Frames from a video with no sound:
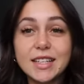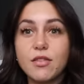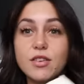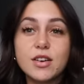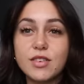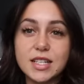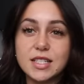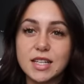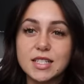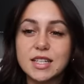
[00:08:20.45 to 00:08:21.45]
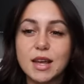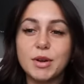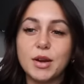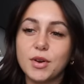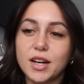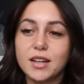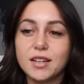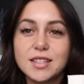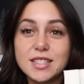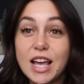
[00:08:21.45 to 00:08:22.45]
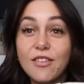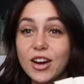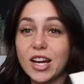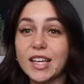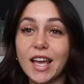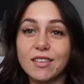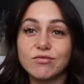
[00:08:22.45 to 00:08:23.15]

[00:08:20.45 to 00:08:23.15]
I've already read a ton today, but I wanna see how far I can get.